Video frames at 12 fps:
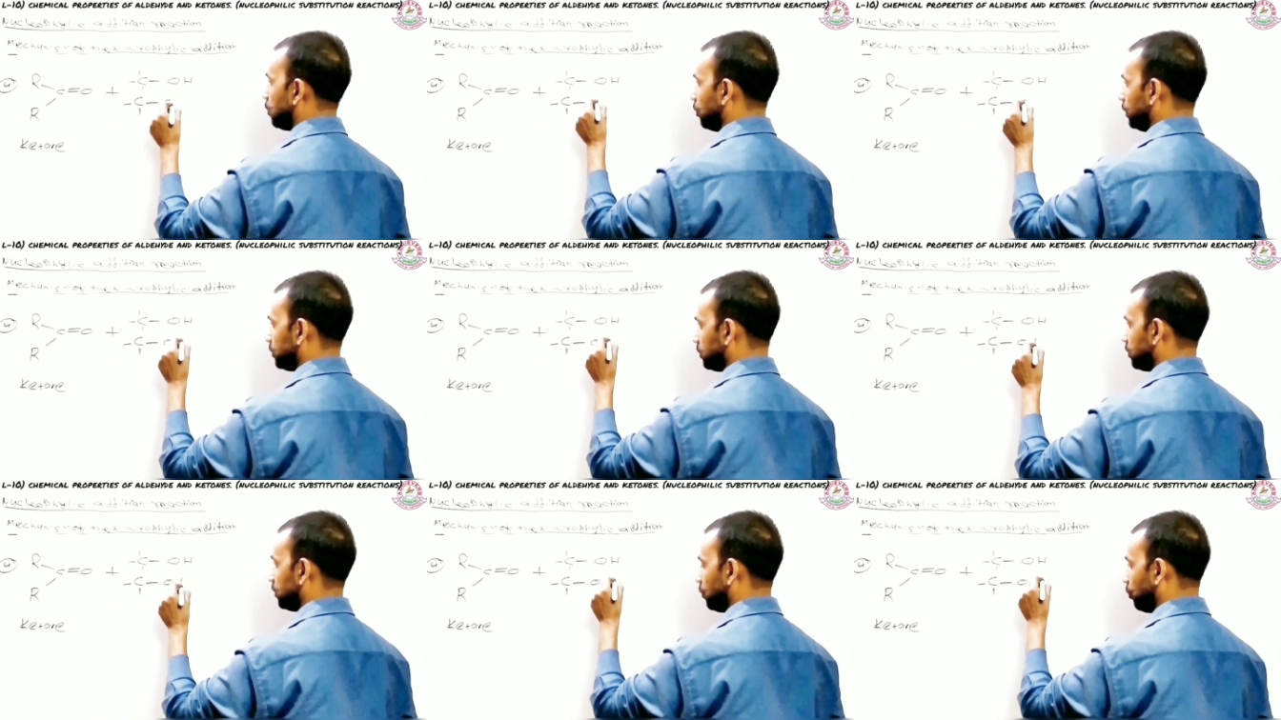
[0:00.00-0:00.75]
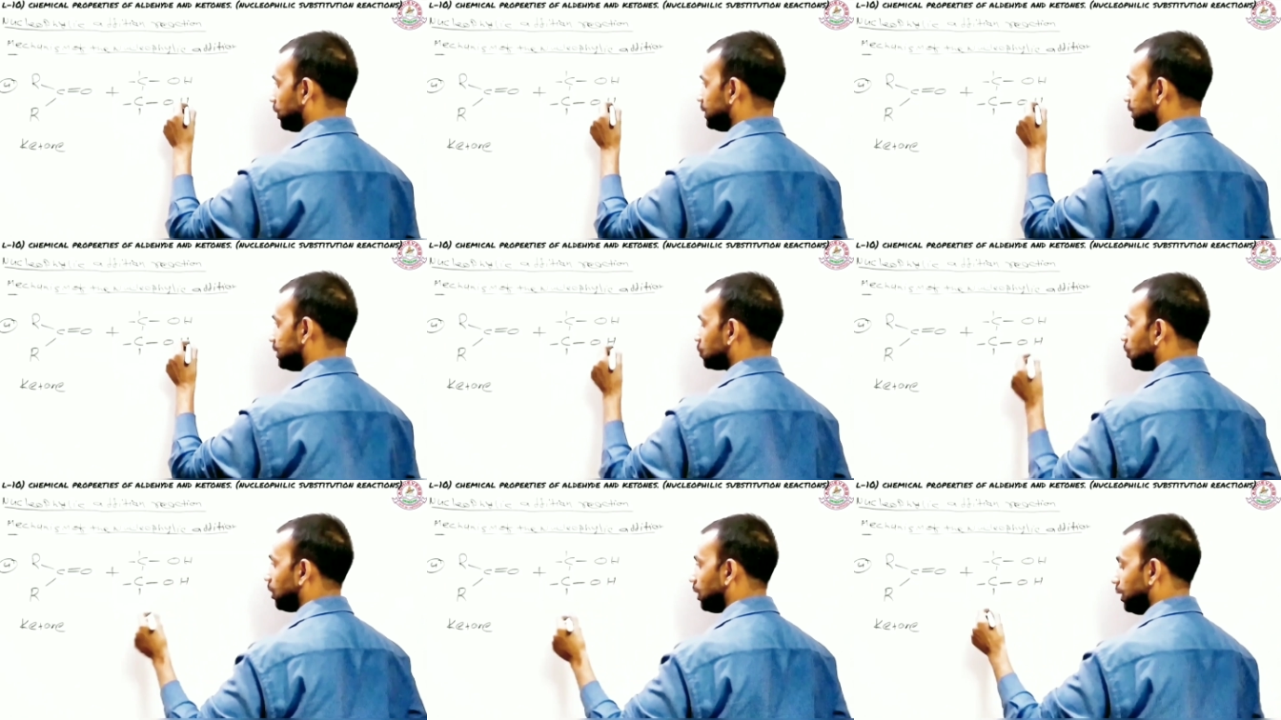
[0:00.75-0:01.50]
COH. What this
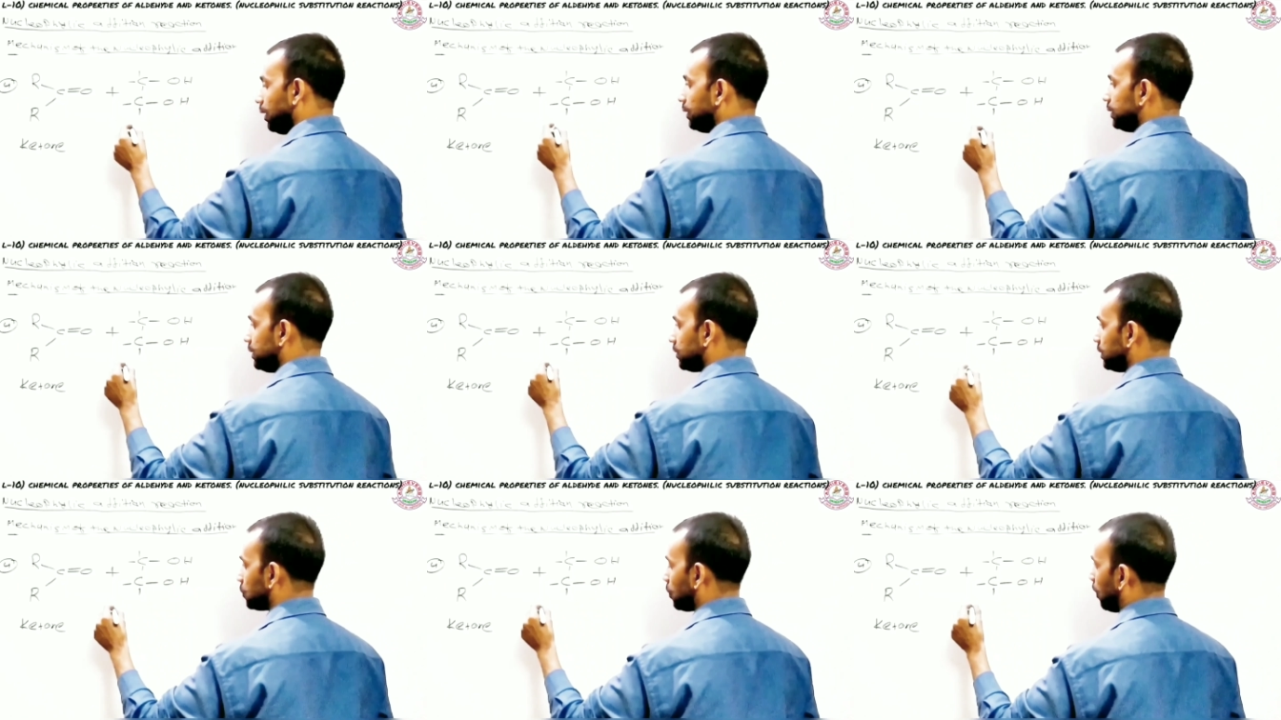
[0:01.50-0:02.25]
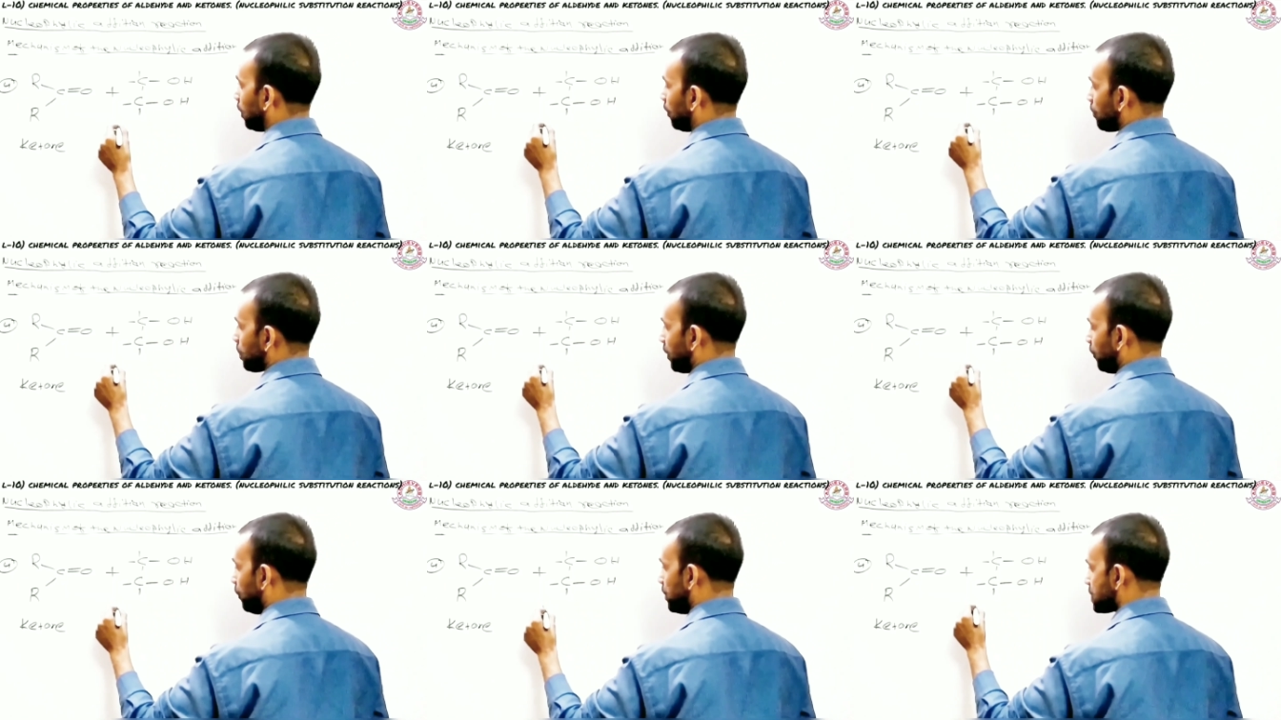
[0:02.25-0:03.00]
is called? This is
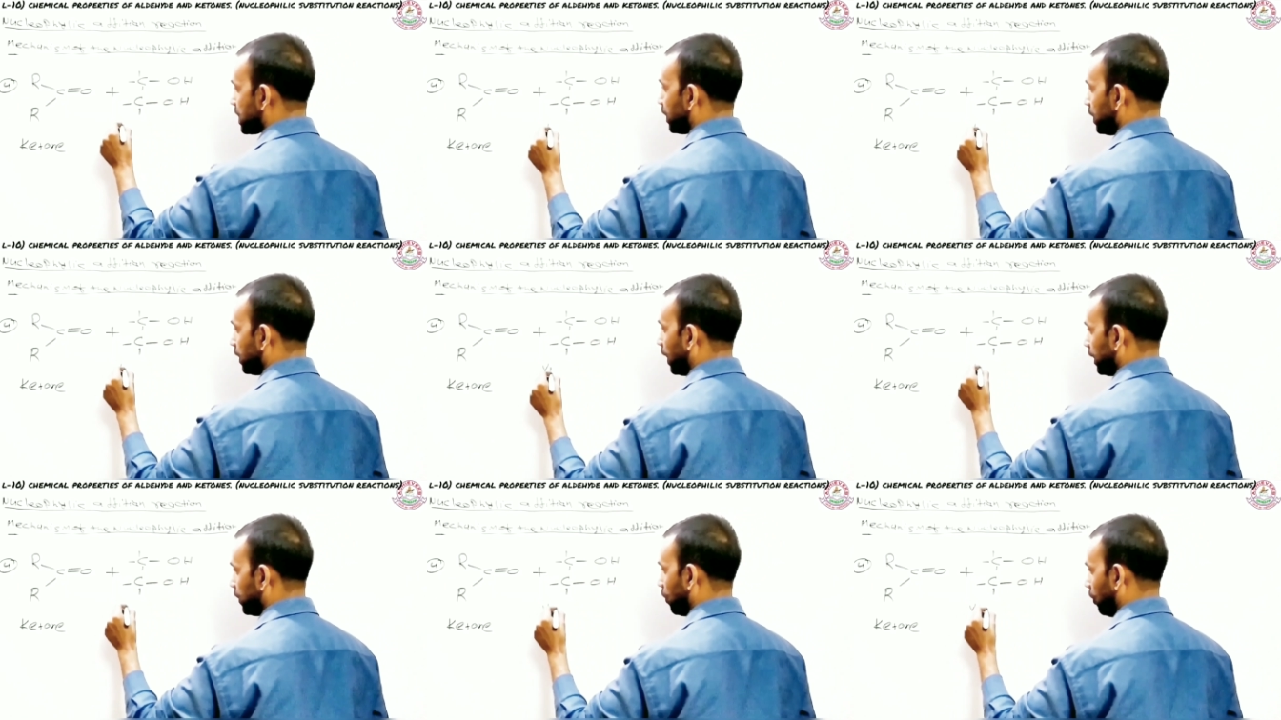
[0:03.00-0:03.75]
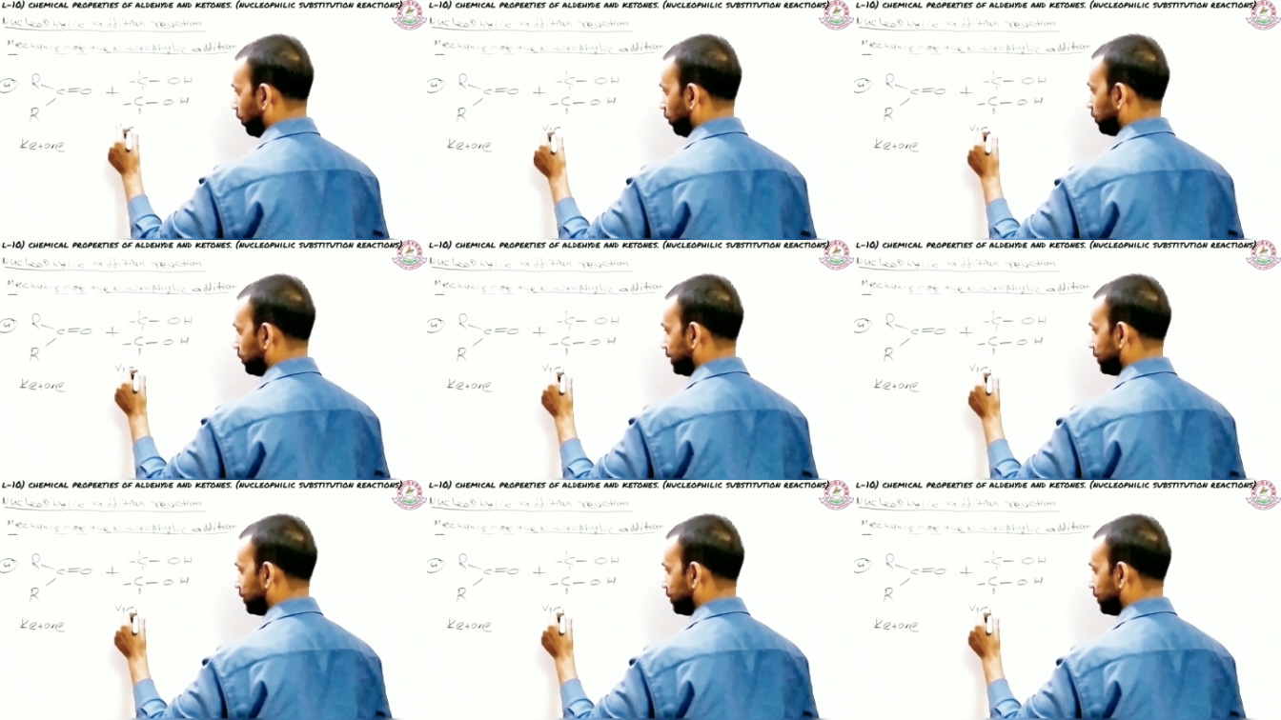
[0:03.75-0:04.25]
called vicinal glycol.